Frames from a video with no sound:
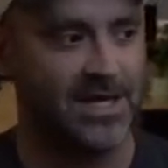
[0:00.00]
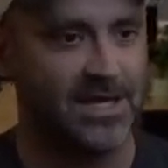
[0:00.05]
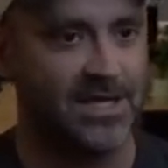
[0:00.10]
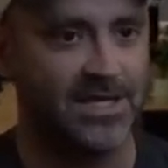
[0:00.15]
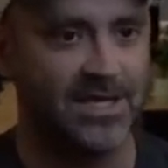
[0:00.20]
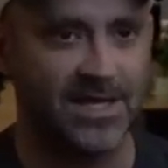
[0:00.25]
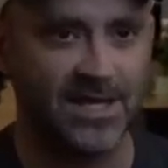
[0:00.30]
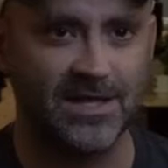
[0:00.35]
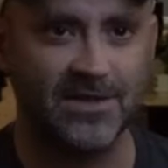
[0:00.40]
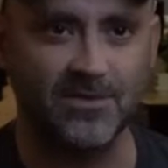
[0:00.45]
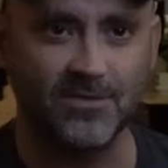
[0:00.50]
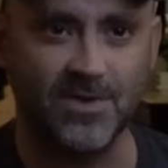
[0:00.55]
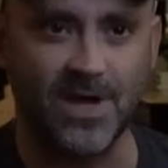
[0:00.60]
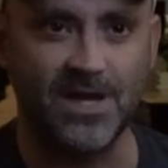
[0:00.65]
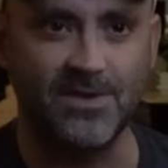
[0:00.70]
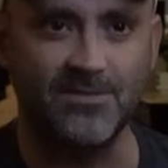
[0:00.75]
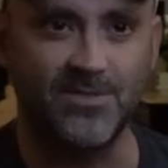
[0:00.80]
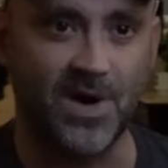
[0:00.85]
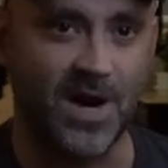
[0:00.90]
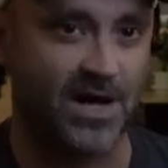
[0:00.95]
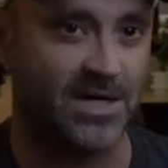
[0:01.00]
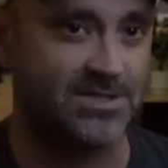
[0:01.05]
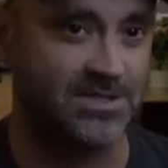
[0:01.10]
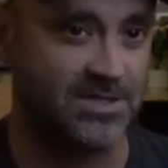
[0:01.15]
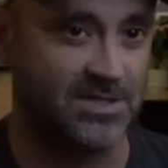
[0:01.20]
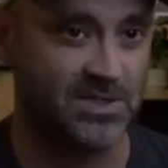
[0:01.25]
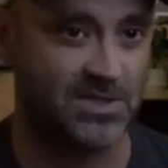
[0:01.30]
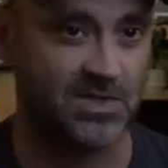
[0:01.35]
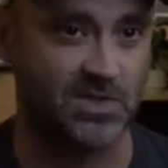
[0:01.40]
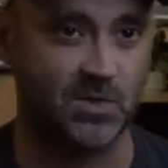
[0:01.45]
getting the right box
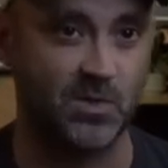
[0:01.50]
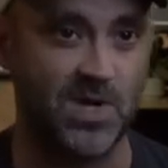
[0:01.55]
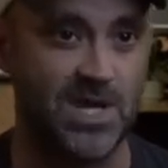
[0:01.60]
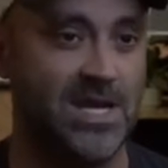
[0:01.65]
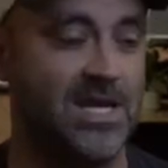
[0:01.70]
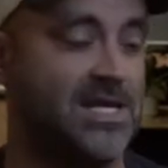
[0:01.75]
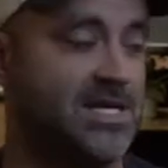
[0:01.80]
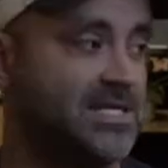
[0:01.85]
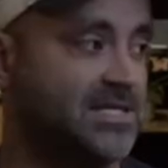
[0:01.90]
suite